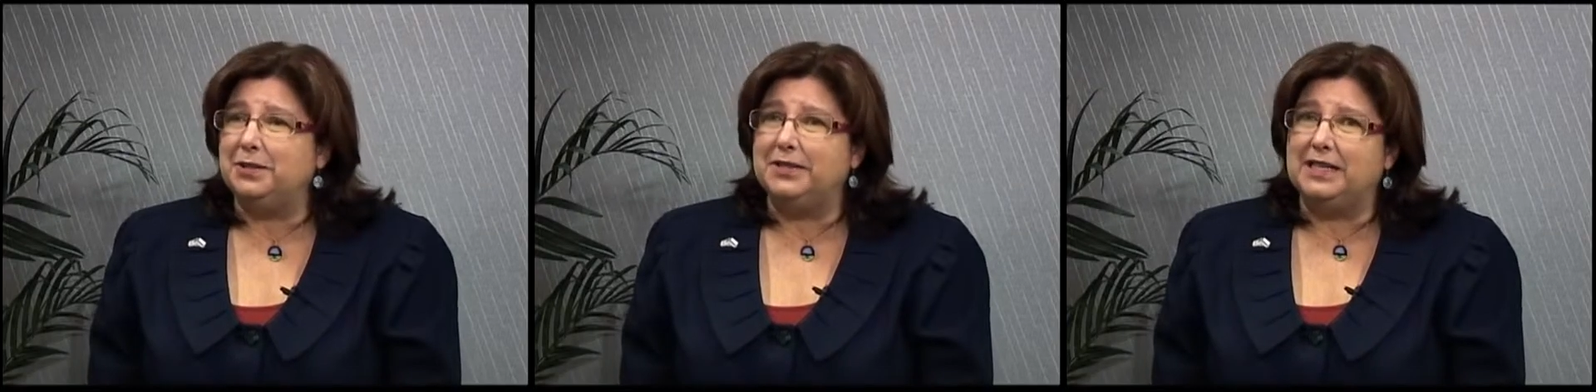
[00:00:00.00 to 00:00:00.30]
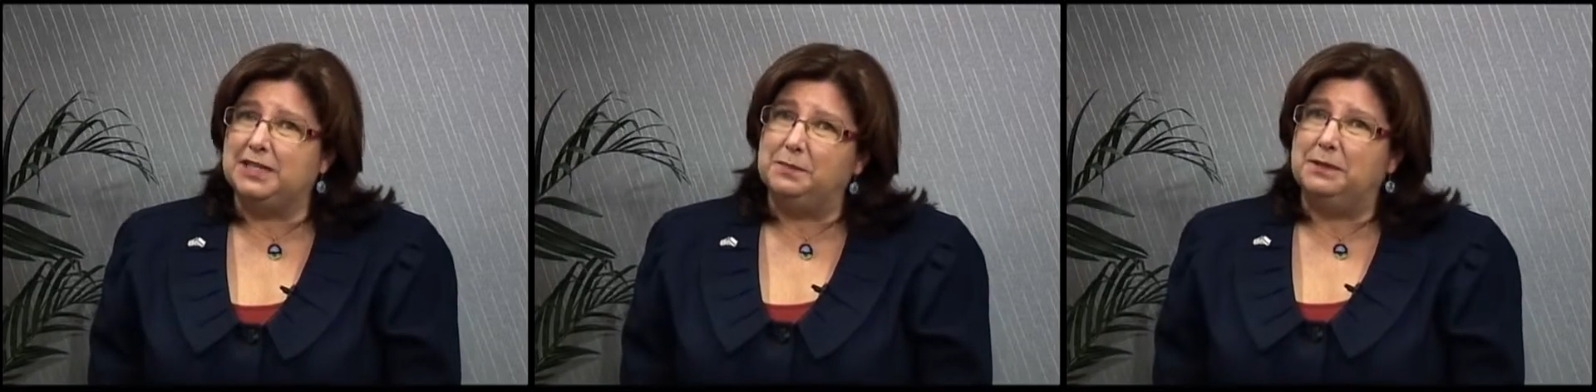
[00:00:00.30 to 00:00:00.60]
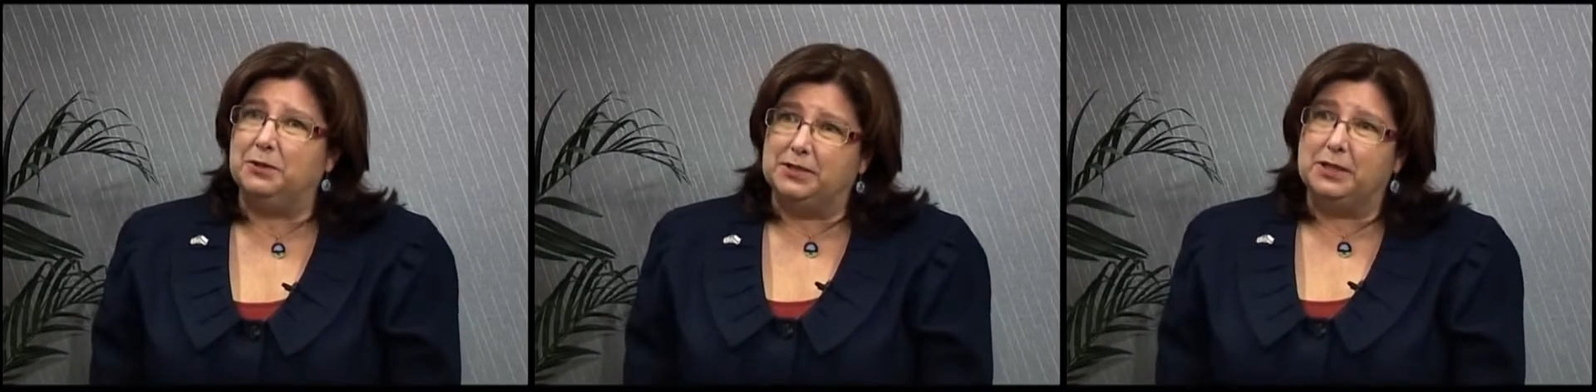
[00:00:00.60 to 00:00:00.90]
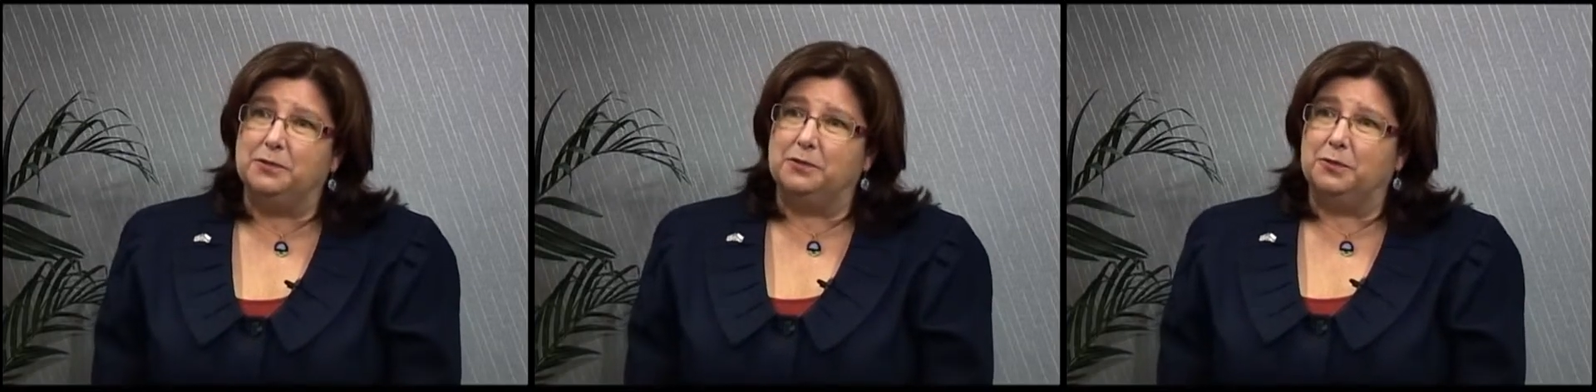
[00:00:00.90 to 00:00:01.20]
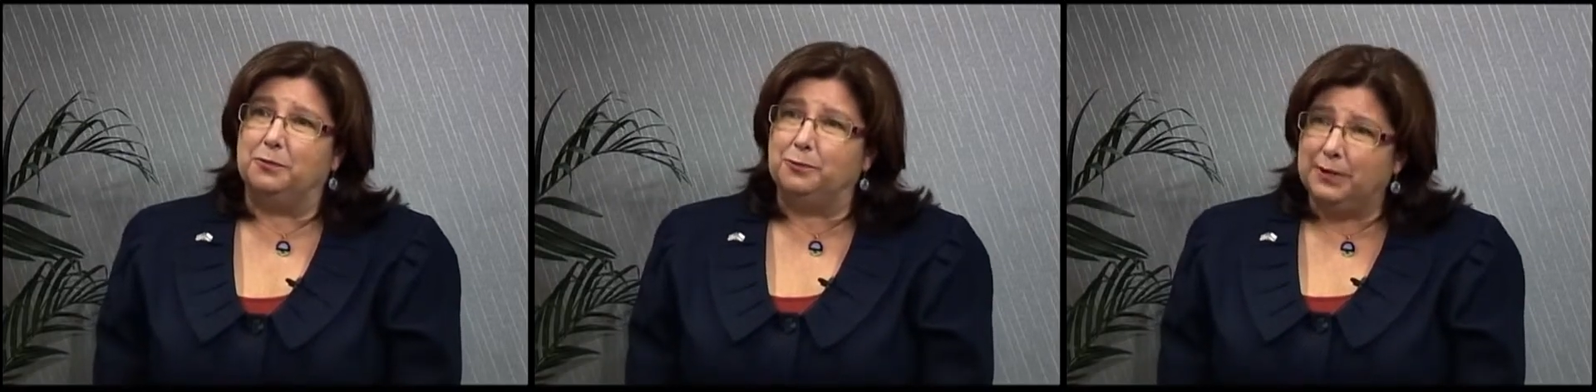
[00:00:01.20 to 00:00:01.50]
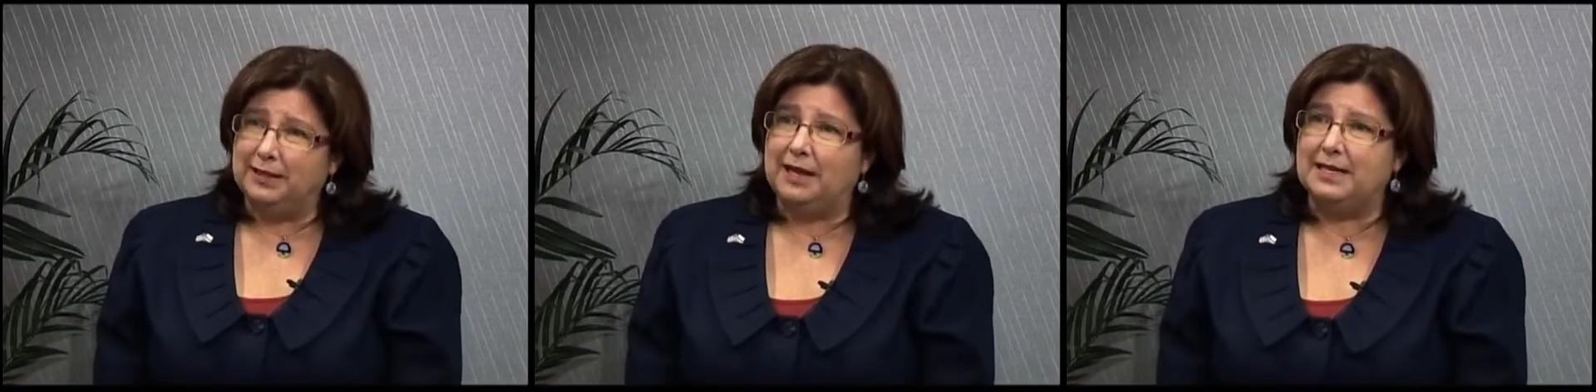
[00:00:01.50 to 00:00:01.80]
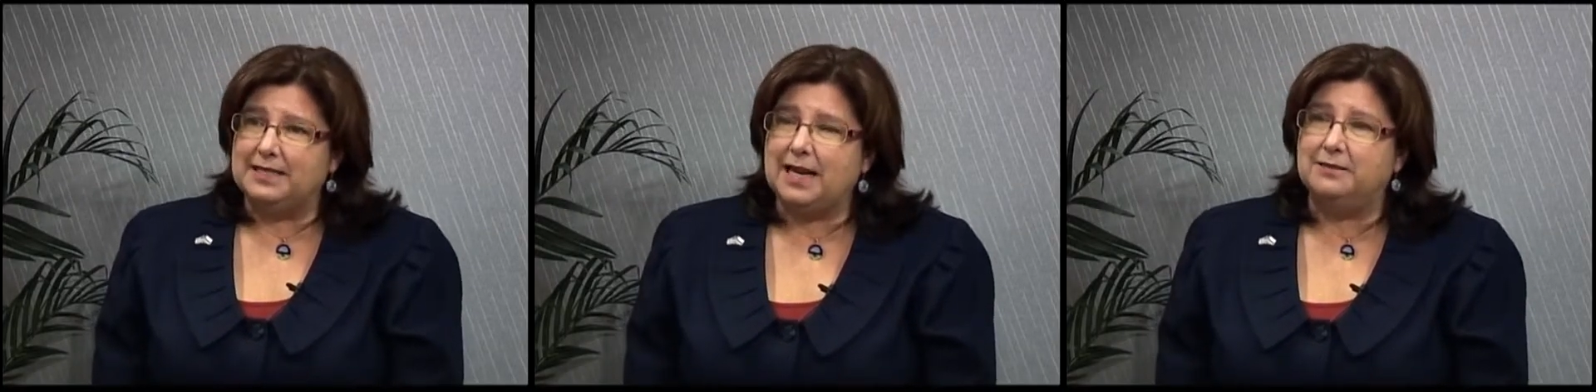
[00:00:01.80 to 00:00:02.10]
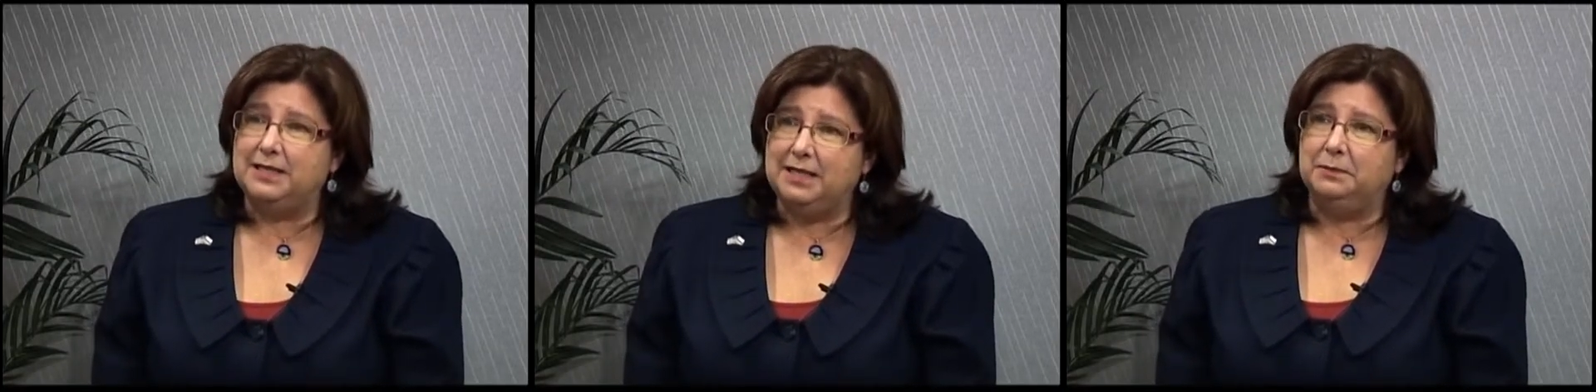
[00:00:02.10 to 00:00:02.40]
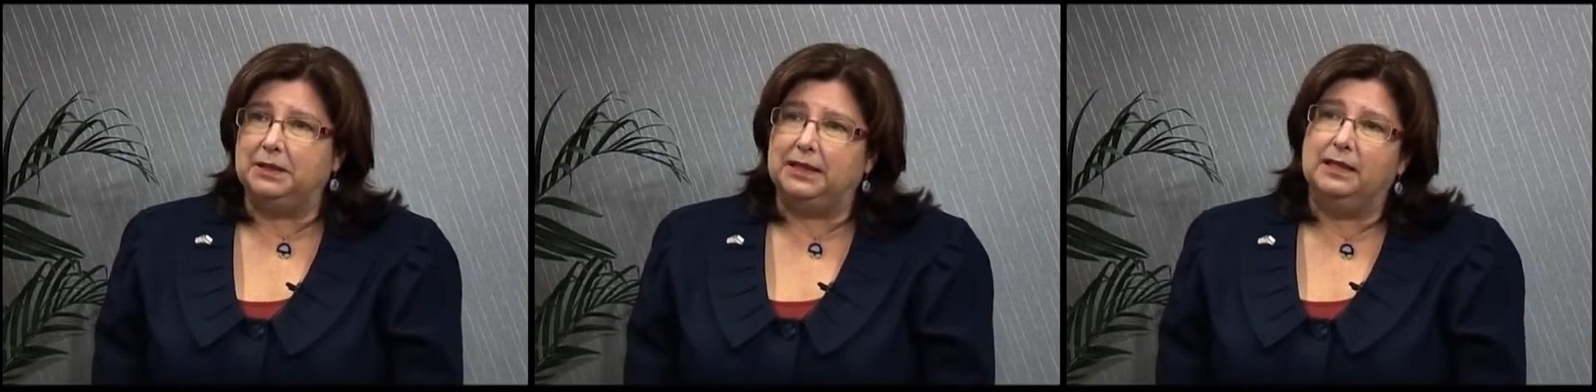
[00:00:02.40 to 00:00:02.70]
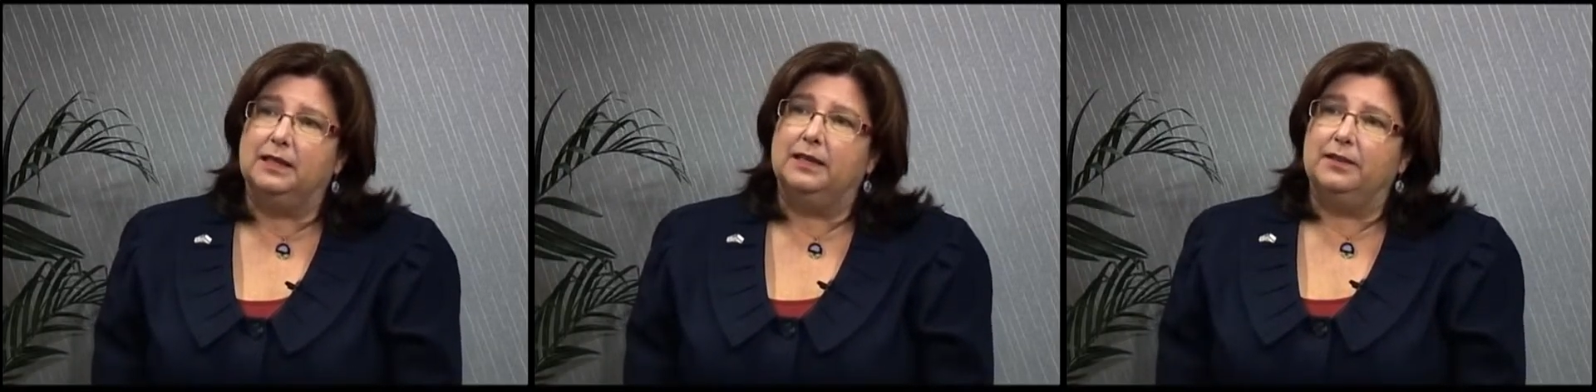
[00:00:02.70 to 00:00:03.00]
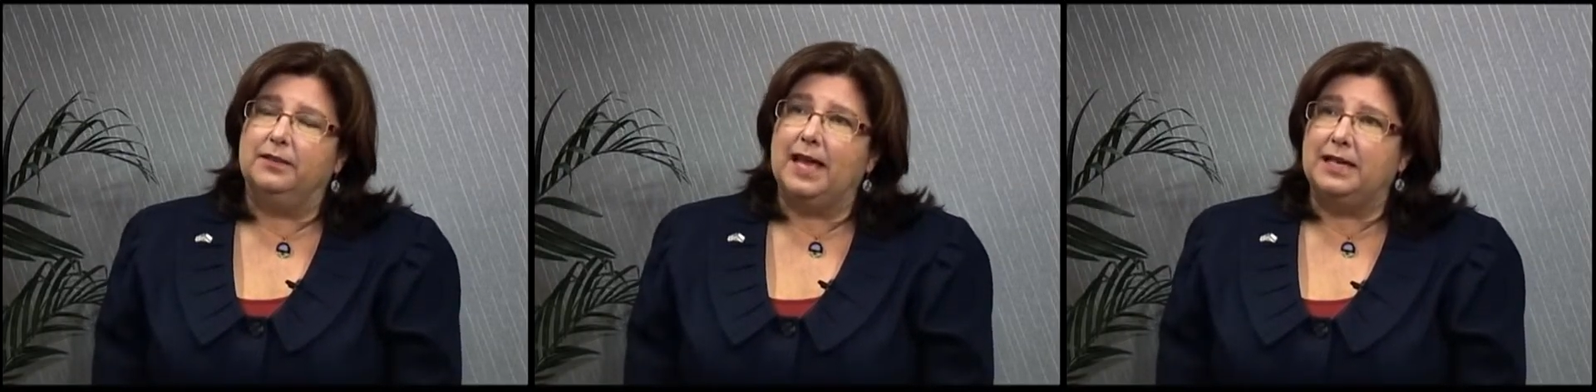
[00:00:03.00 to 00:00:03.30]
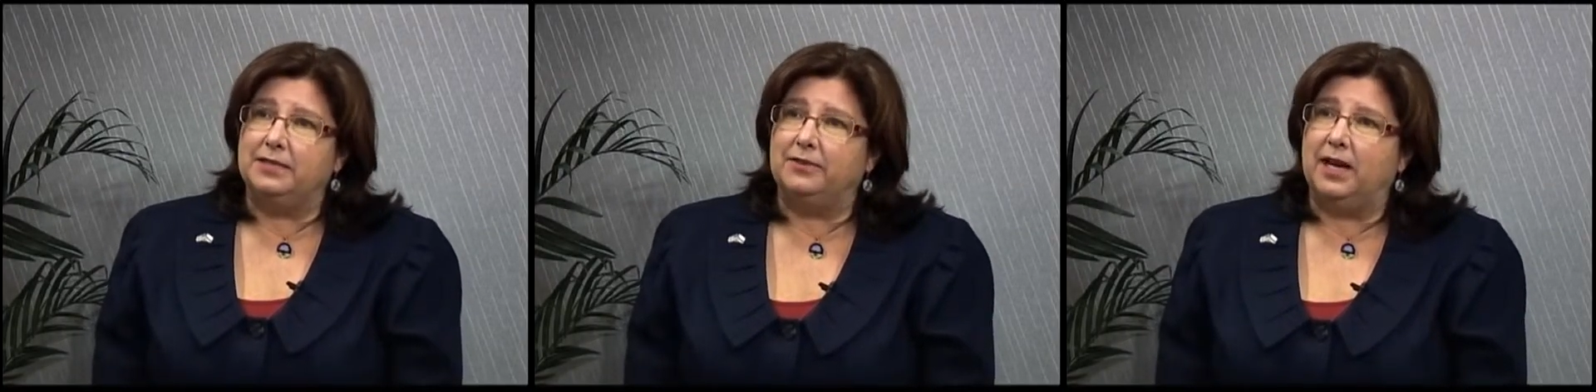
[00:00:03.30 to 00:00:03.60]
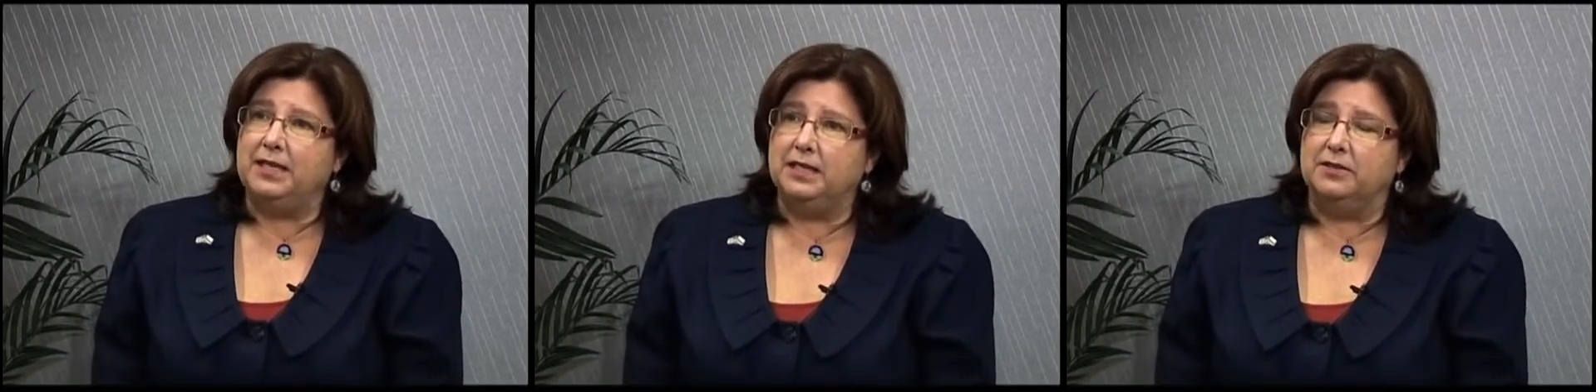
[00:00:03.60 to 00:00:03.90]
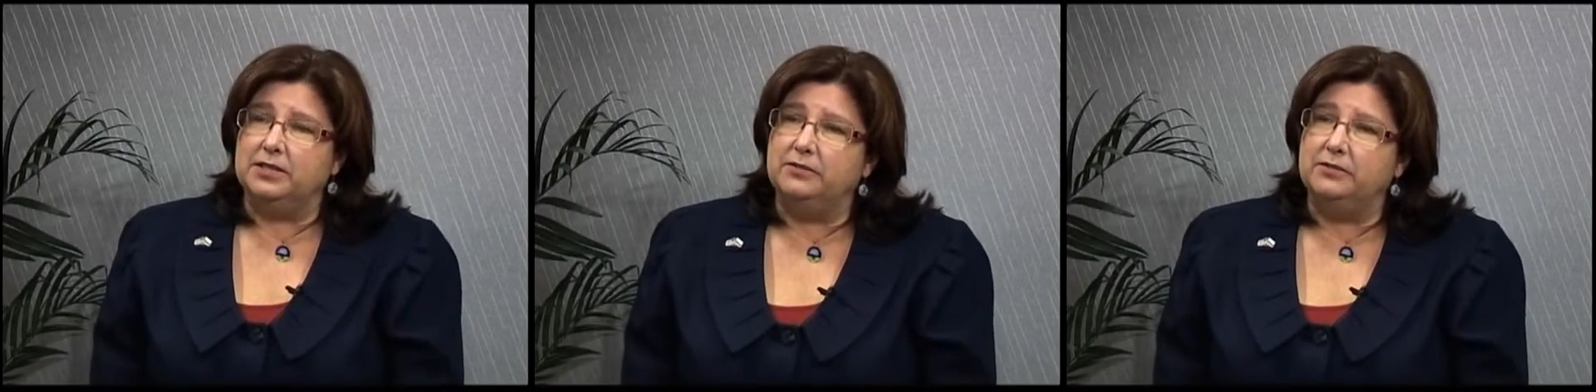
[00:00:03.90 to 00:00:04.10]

things. People don't realize how deeply that divide goes.